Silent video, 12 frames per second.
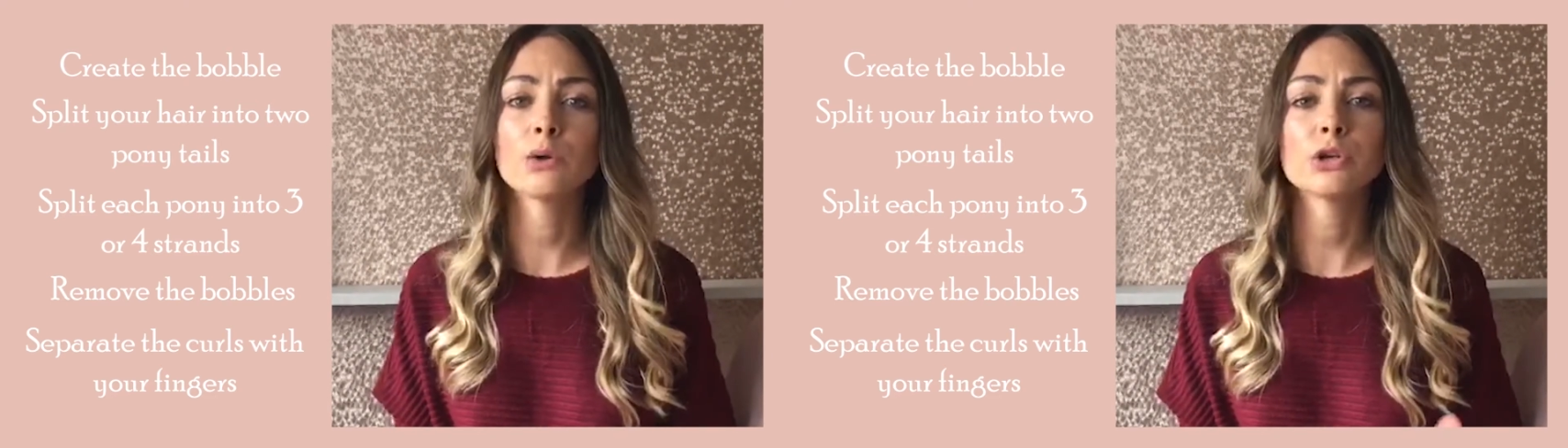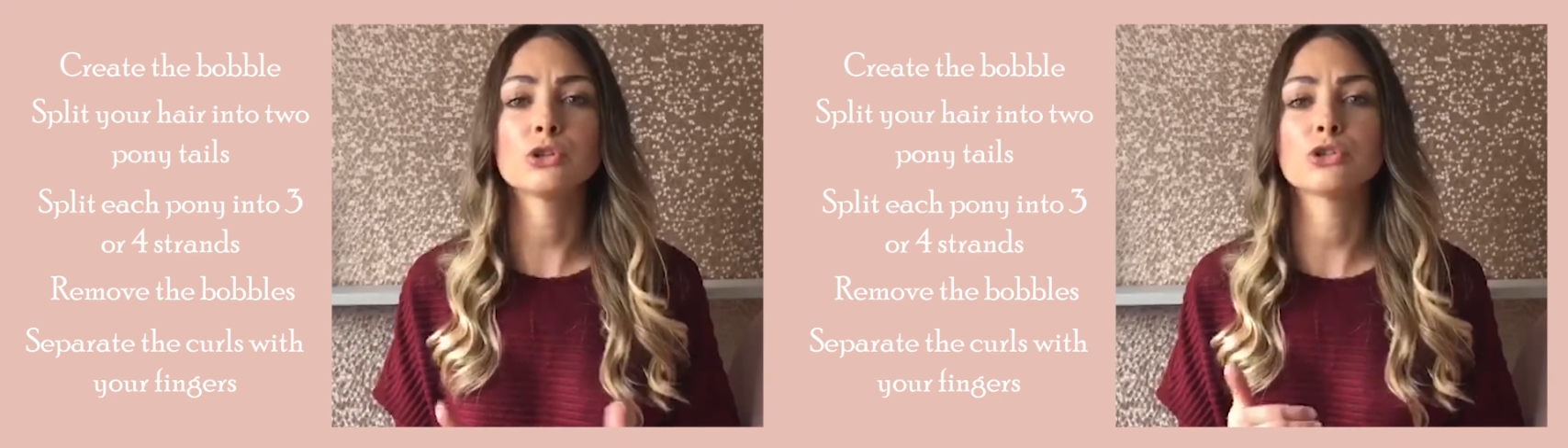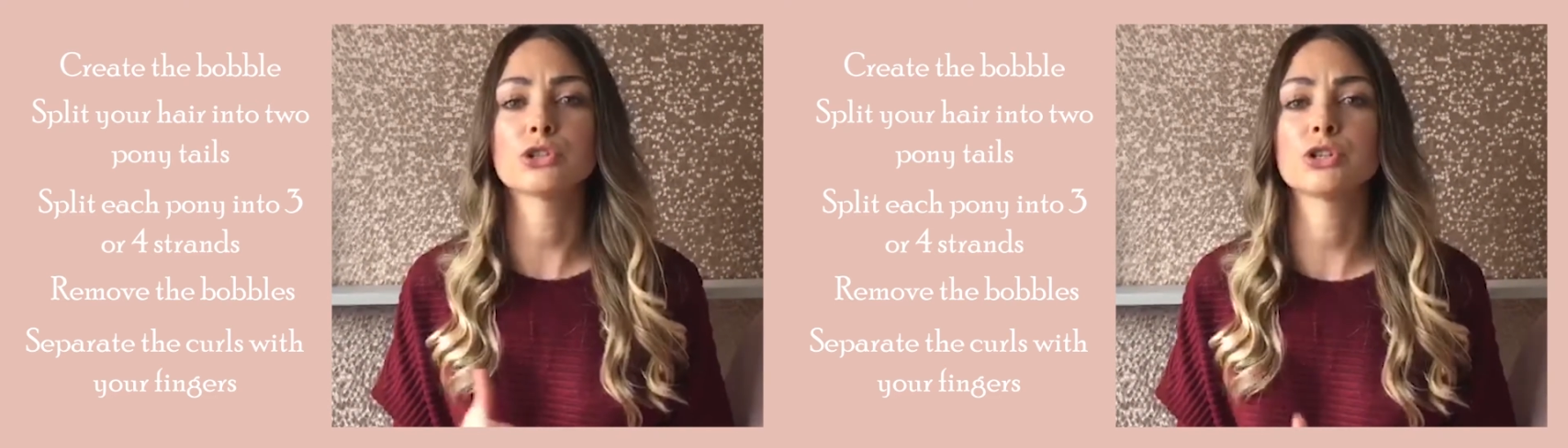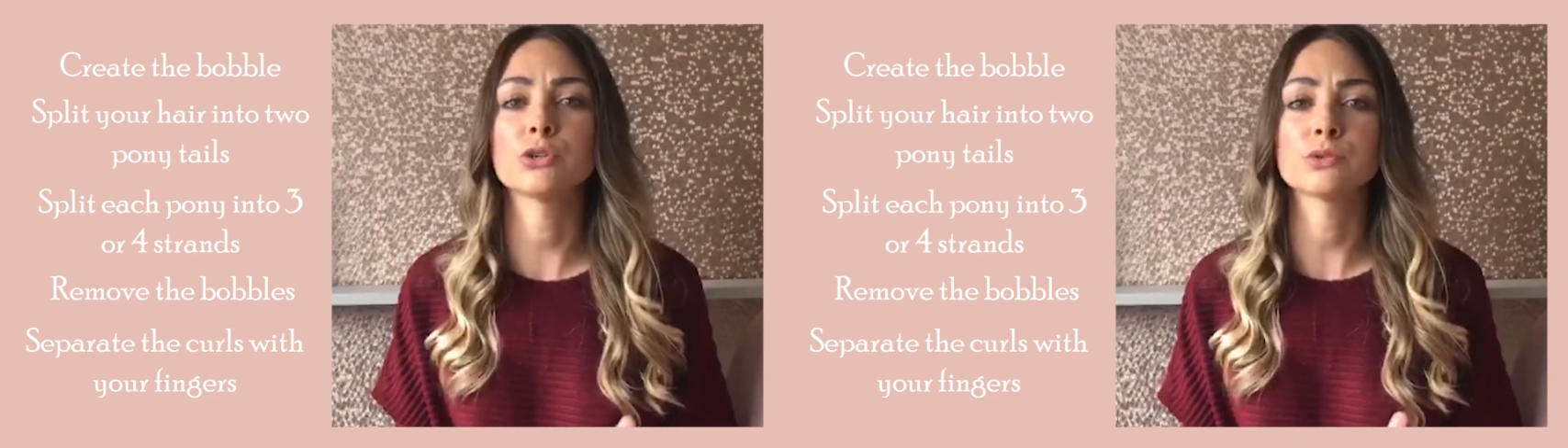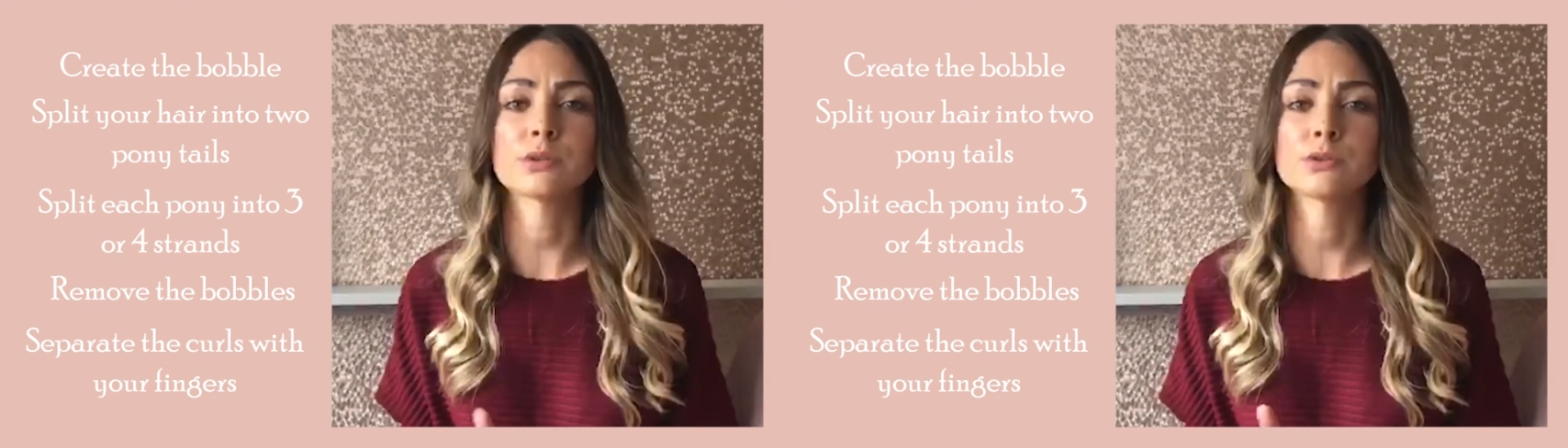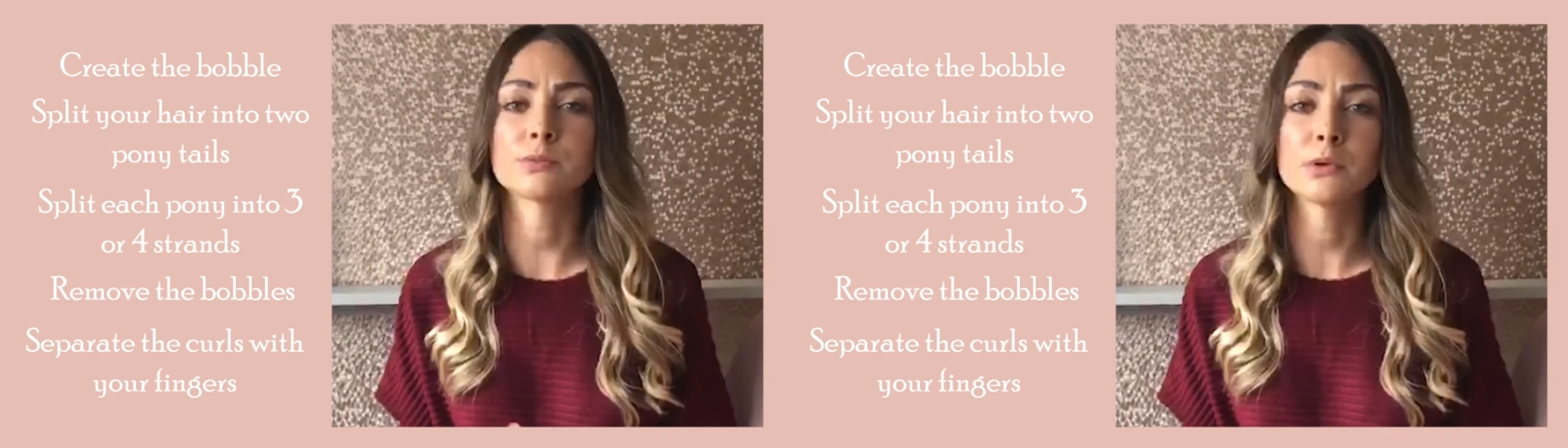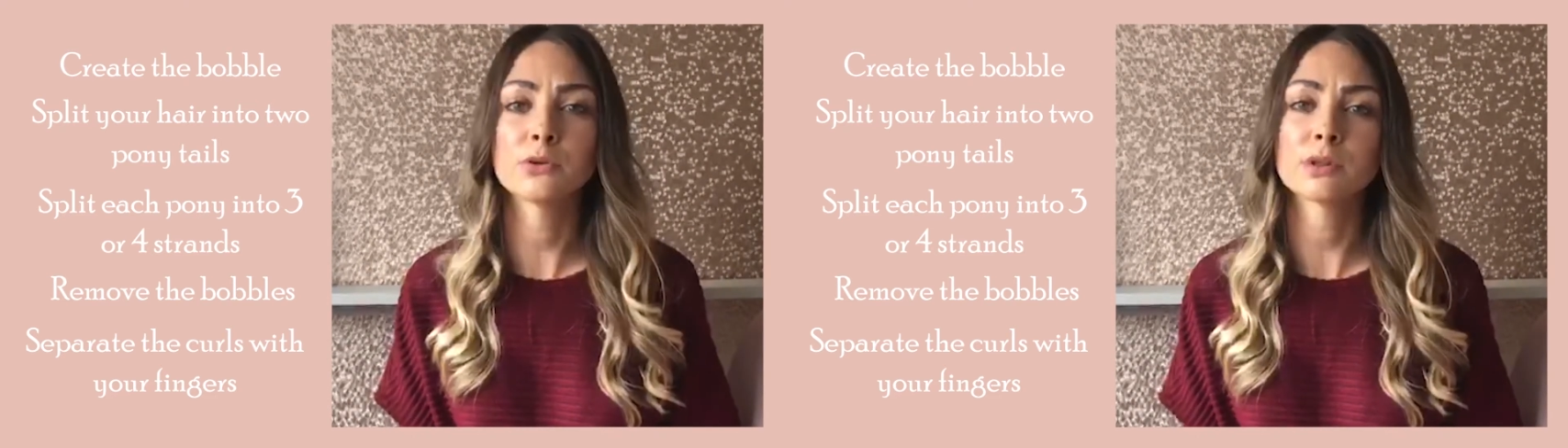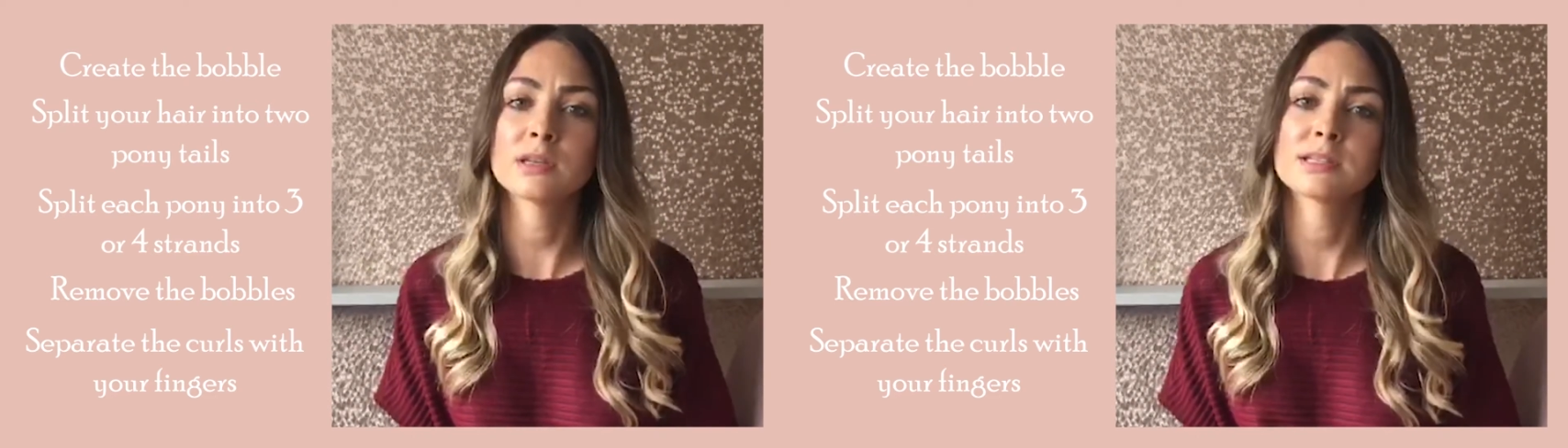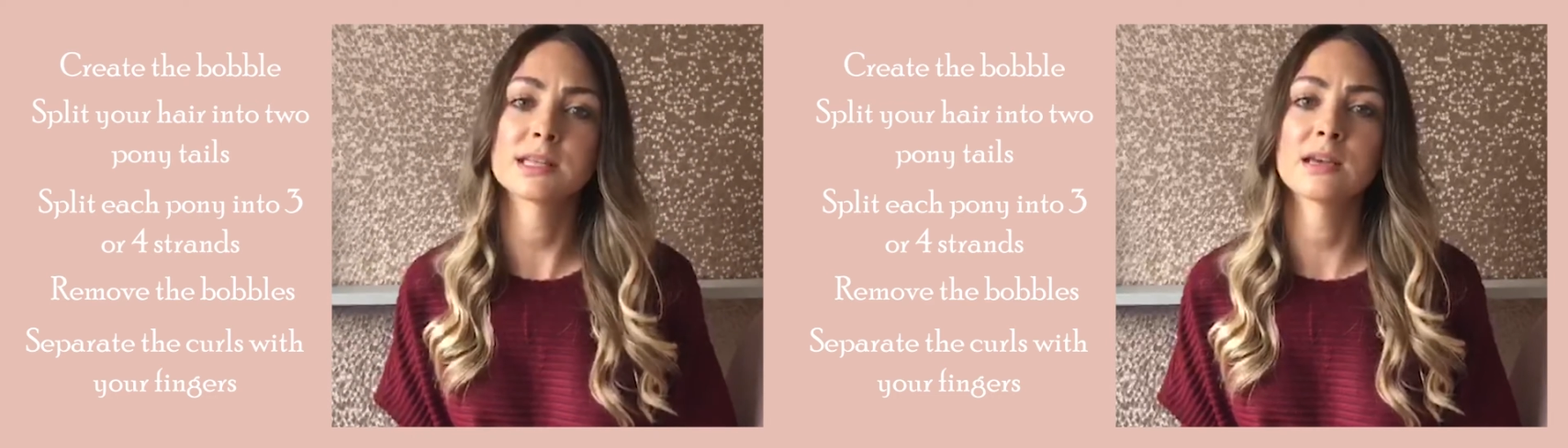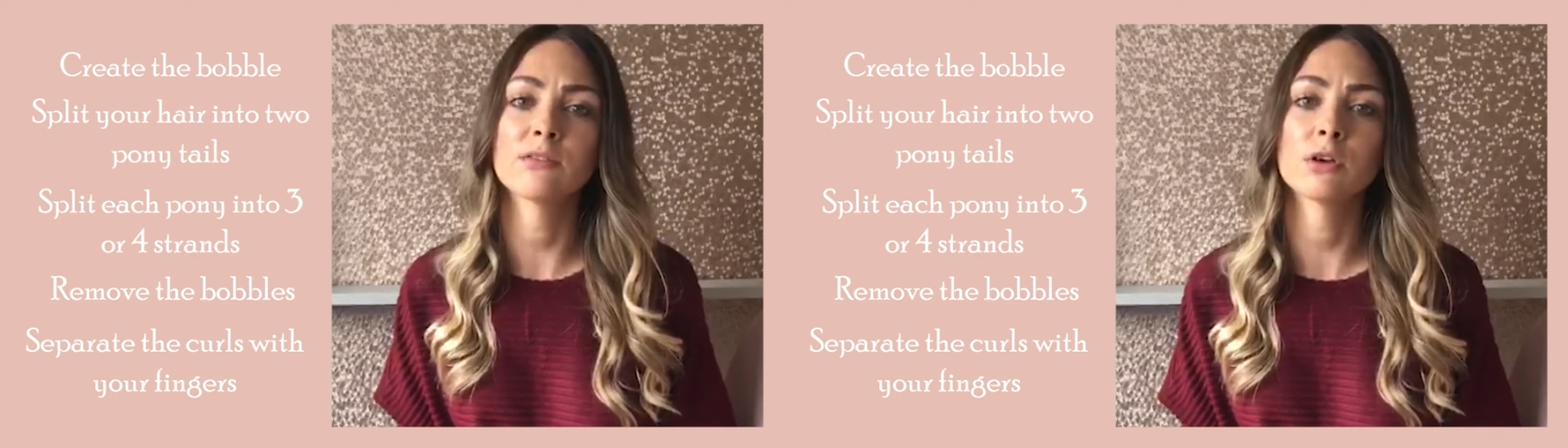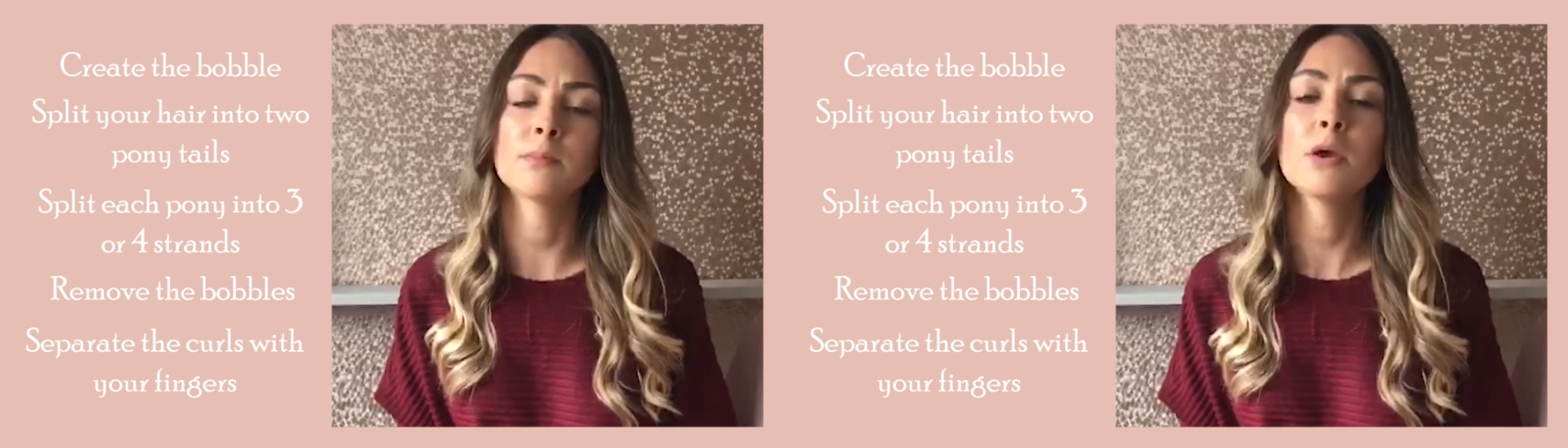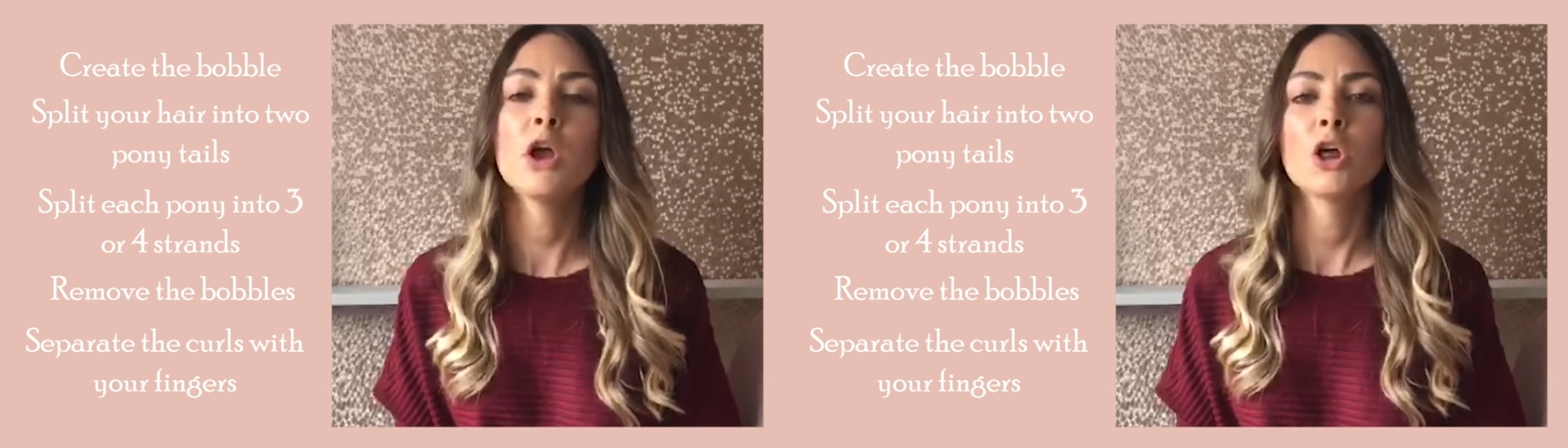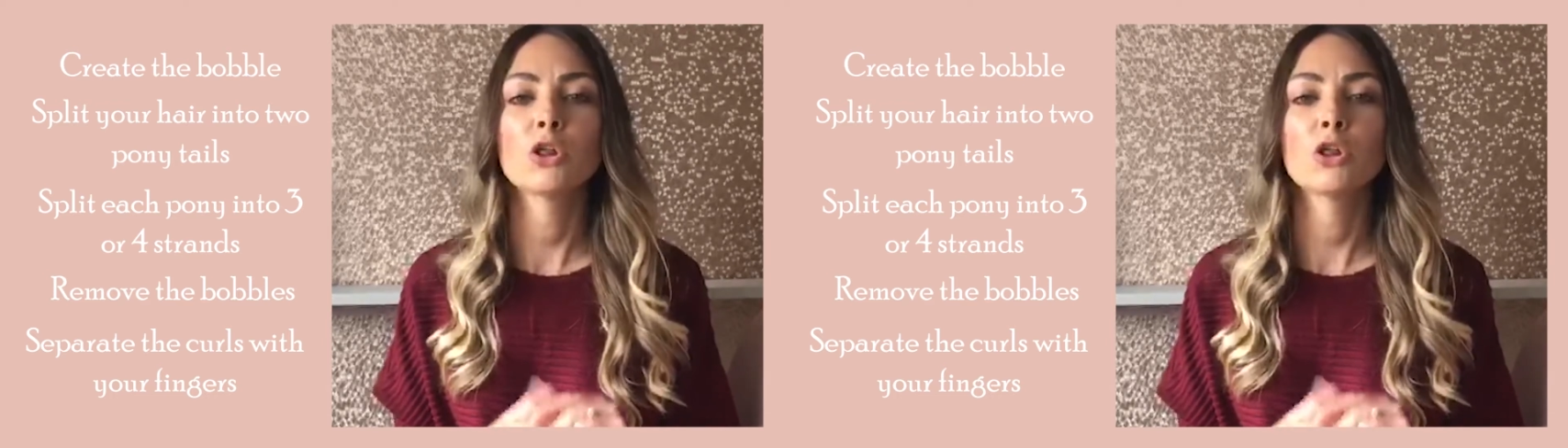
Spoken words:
you can just use a smoothing serum.